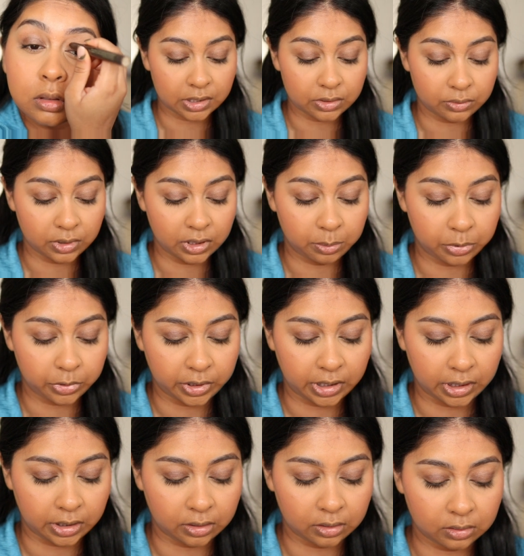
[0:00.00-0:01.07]
That's really
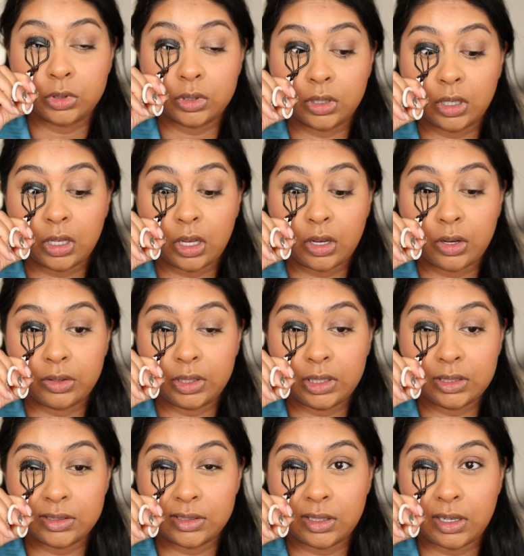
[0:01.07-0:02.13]
pretty. I'm just gonna curl
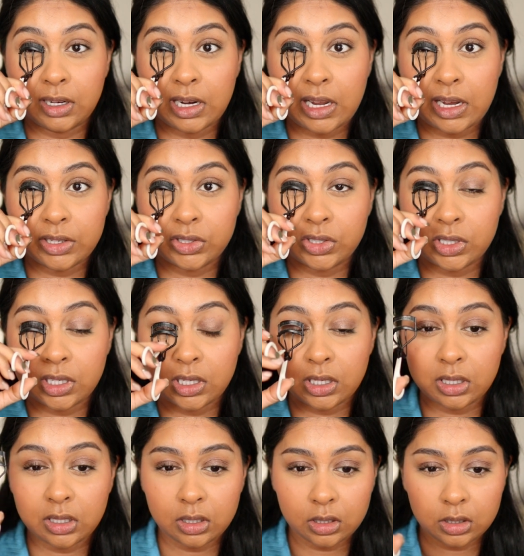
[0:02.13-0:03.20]
these
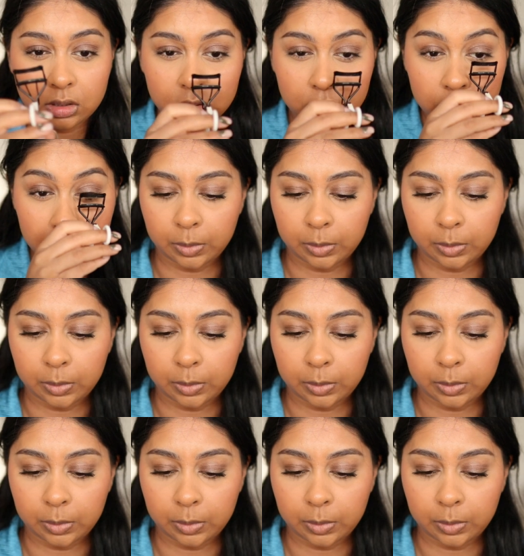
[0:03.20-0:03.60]
lashes.